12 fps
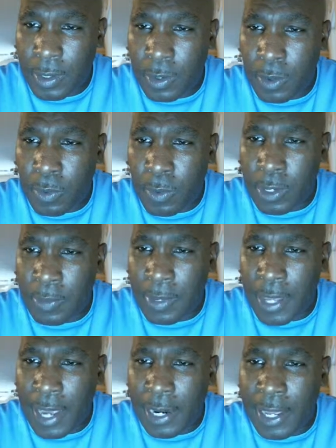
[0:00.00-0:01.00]
No, it won't let me
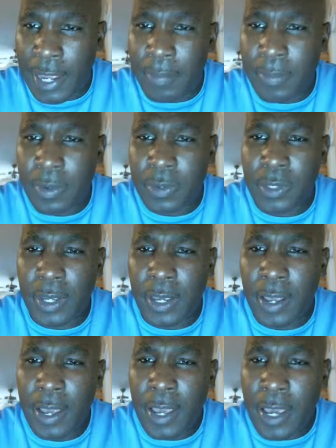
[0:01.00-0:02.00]
highlight. Okay.
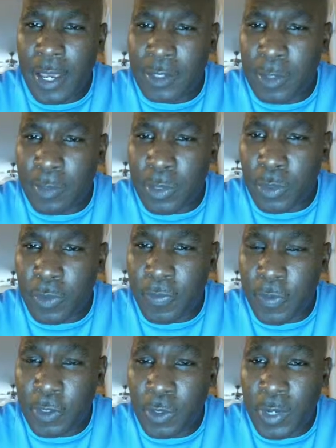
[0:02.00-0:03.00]
It's in blue. The
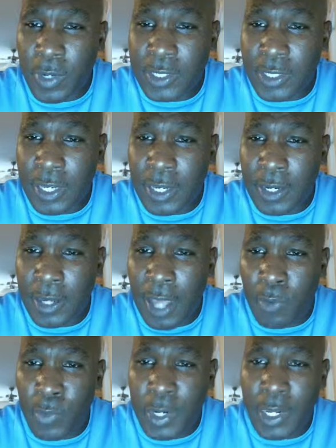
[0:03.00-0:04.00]
first question here,
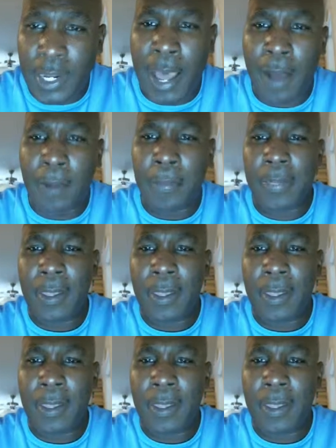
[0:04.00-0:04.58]
I'll read it out.